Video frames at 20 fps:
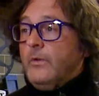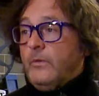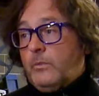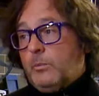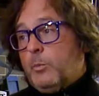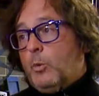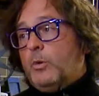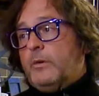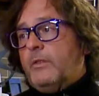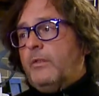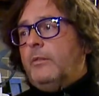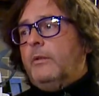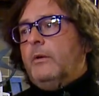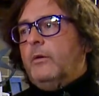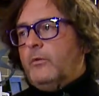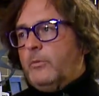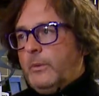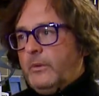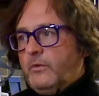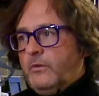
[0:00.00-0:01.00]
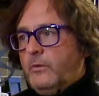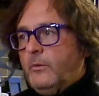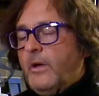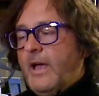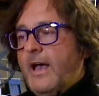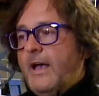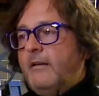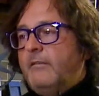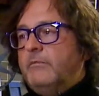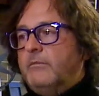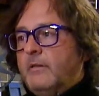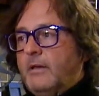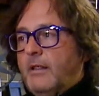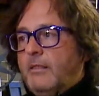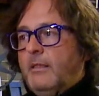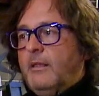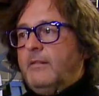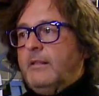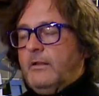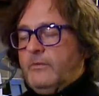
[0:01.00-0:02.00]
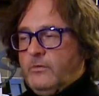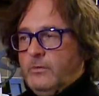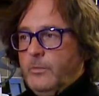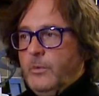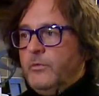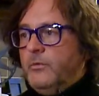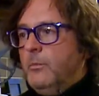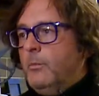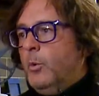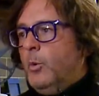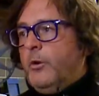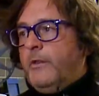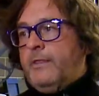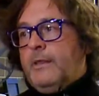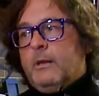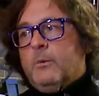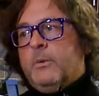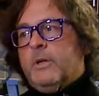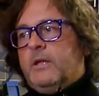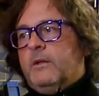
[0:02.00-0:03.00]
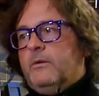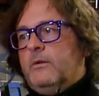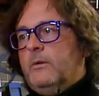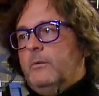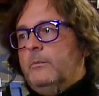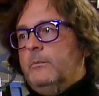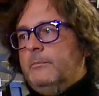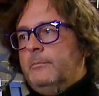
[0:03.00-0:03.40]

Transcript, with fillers: is support the theaters we do have, and I think that's the most important thing we could do.